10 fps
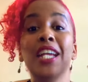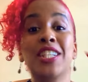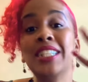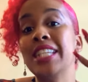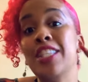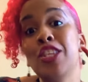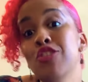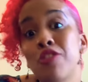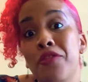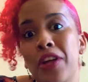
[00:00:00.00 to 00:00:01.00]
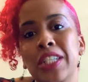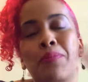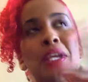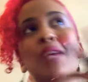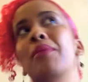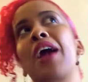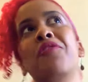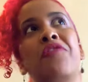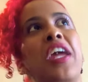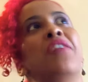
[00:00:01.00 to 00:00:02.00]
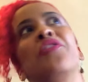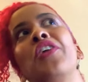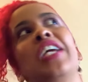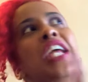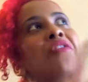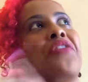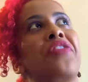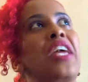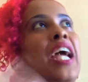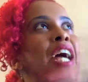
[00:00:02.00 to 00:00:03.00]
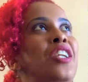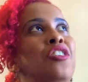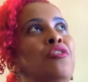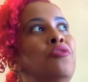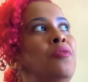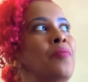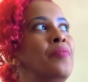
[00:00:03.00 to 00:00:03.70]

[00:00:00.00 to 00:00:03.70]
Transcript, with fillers: Just let the universe be in my favor and everything I do.